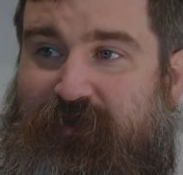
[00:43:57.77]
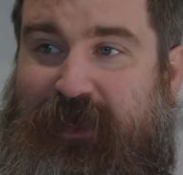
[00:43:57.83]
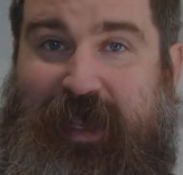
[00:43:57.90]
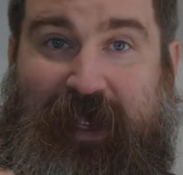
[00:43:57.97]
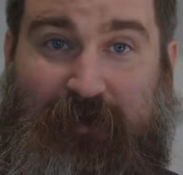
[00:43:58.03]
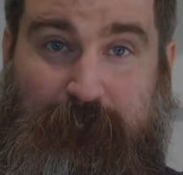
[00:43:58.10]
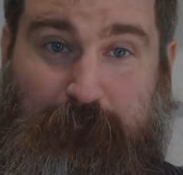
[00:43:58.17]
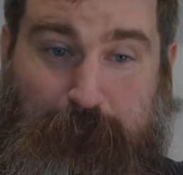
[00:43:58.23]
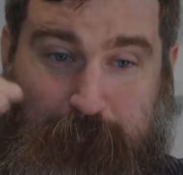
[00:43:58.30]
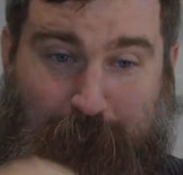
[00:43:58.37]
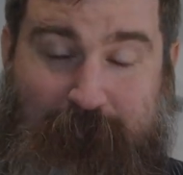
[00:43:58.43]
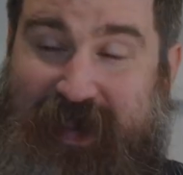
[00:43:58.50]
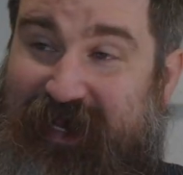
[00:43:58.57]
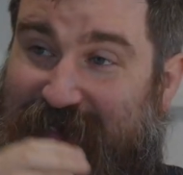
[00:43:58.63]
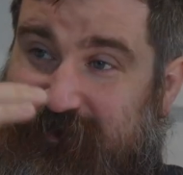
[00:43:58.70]
and
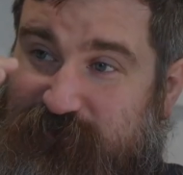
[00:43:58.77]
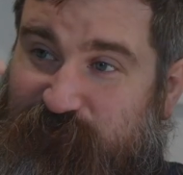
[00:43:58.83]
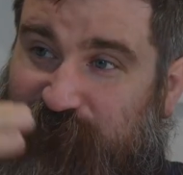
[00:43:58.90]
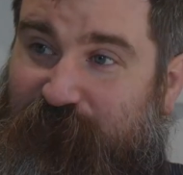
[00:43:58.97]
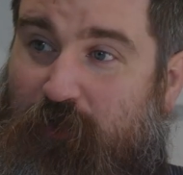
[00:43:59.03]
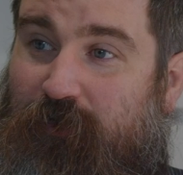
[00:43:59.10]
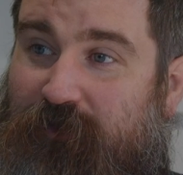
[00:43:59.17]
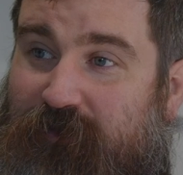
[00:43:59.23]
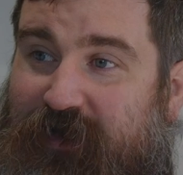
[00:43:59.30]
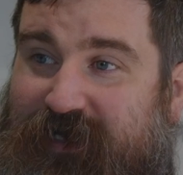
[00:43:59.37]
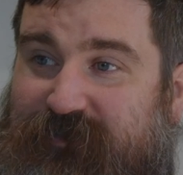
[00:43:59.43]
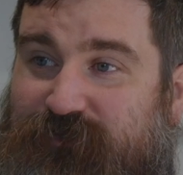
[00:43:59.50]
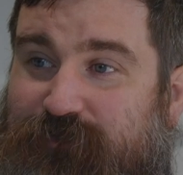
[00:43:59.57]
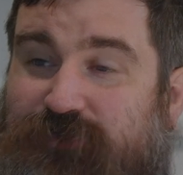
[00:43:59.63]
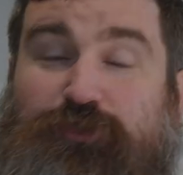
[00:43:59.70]
make as
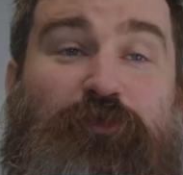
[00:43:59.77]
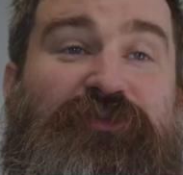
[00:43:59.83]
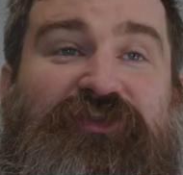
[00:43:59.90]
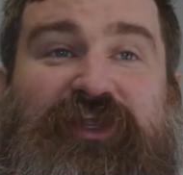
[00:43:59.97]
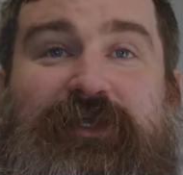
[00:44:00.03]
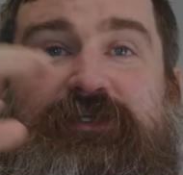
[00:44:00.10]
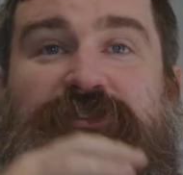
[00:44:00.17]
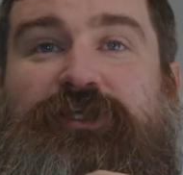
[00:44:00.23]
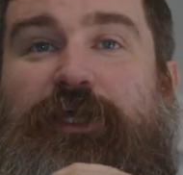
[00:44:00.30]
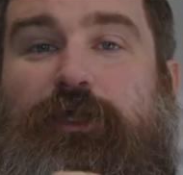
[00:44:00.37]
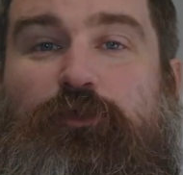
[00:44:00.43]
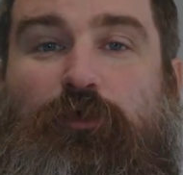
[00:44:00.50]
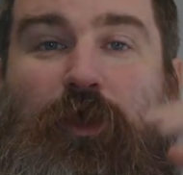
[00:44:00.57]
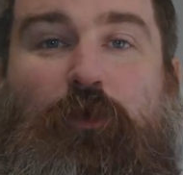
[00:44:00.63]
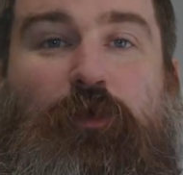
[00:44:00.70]
fertilizer so things can
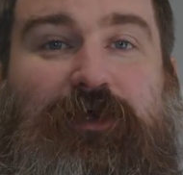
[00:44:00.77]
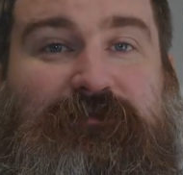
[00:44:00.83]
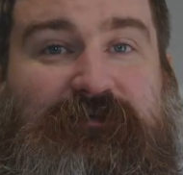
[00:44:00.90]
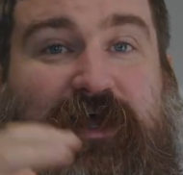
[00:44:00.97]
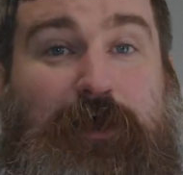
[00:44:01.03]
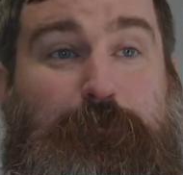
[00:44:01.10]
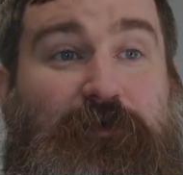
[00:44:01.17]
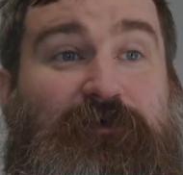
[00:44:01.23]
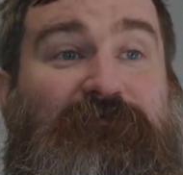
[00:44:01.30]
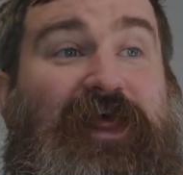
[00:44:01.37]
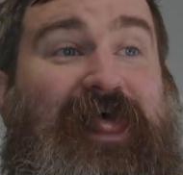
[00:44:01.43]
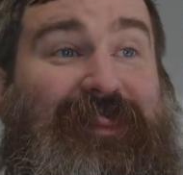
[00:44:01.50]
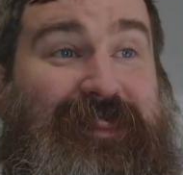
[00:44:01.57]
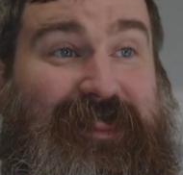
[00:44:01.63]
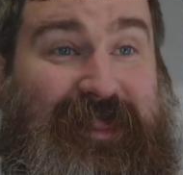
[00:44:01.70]
grow on top of.
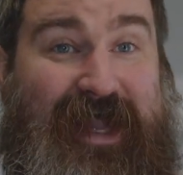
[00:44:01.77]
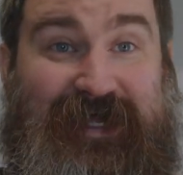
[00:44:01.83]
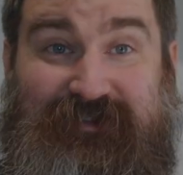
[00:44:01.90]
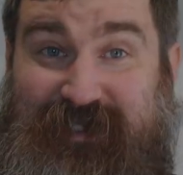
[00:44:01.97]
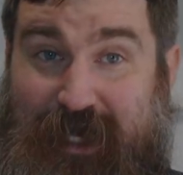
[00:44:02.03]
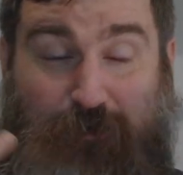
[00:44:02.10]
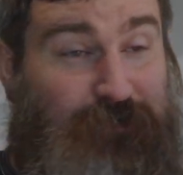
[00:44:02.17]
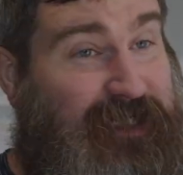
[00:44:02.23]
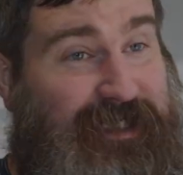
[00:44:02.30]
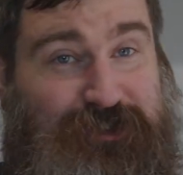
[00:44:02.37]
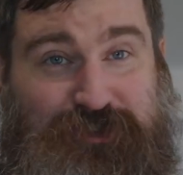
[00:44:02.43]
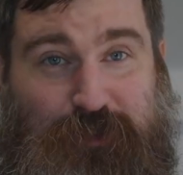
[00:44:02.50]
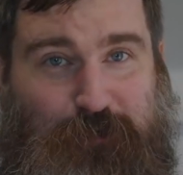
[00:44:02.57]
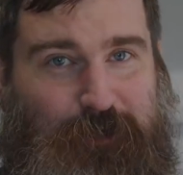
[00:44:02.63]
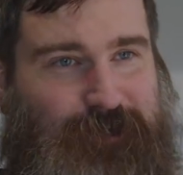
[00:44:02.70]
That's how
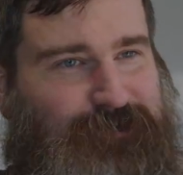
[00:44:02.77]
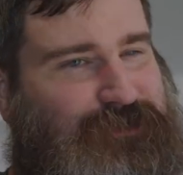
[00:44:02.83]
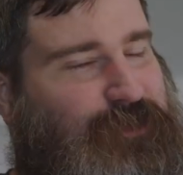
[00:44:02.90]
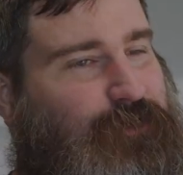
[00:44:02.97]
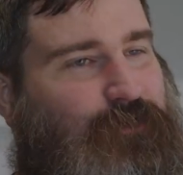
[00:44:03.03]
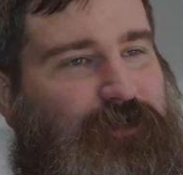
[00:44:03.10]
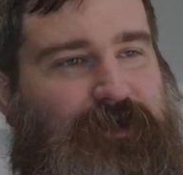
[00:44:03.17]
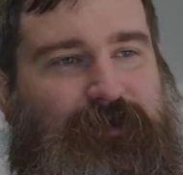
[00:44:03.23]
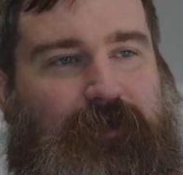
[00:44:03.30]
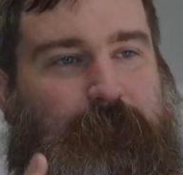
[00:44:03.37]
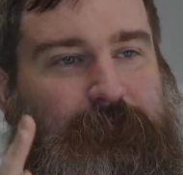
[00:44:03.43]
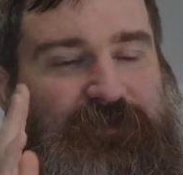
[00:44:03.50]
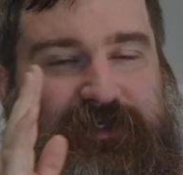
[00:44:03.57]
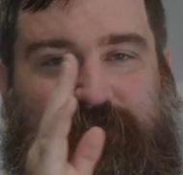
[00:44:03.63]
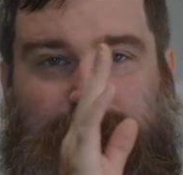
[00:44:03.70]
nature works. So
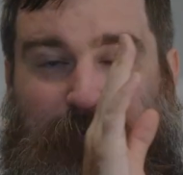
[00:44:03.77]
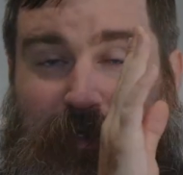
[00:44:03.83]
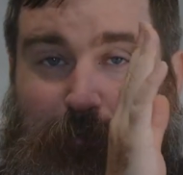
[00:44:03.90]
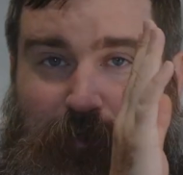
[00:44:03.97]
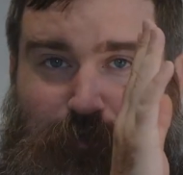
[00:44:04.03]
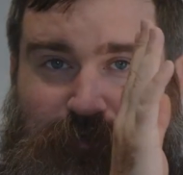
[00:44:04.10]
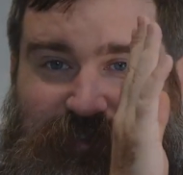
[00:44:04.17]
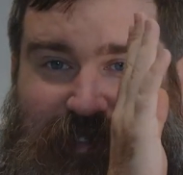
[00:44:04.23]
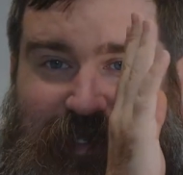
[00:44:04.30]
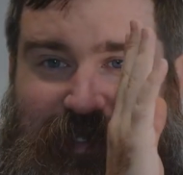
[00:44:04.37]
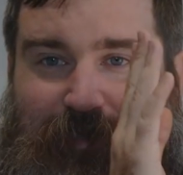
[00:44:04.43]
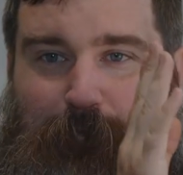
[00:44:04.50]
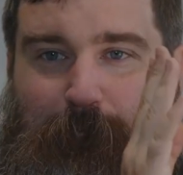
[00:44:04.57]
these people's like